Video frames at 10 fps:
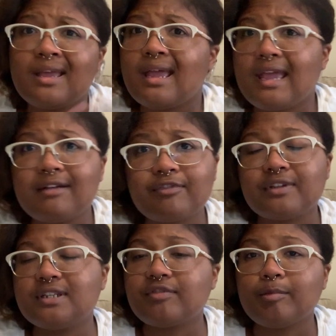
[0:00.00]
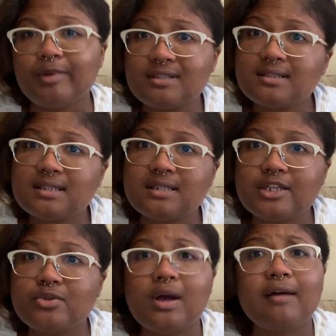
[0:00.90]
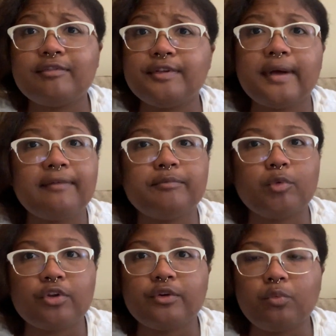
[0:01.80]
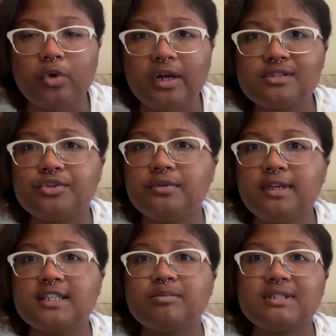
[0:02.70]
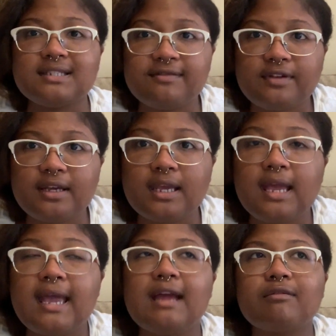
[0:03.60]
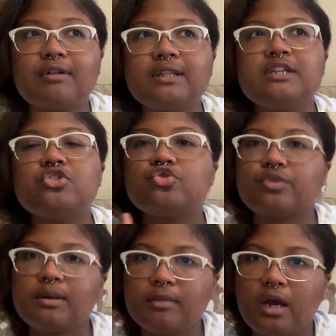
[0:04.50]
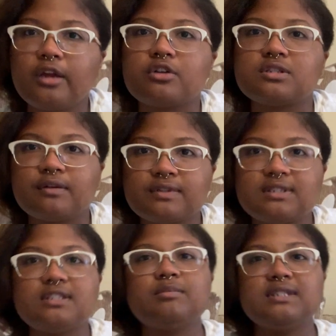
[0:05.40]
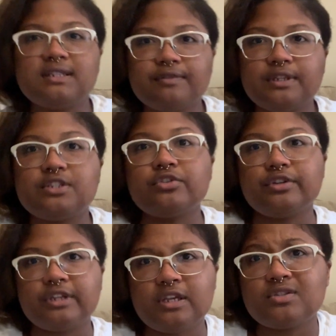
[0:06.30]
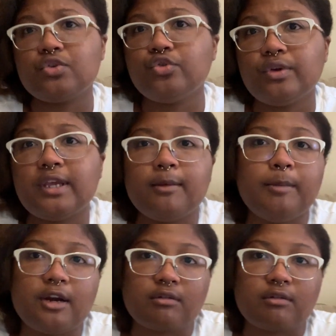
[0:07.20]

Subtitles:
and for the different businesses that you have, if you have more than one, so you can get specific and really streamline your services specifically to their needs so you can get better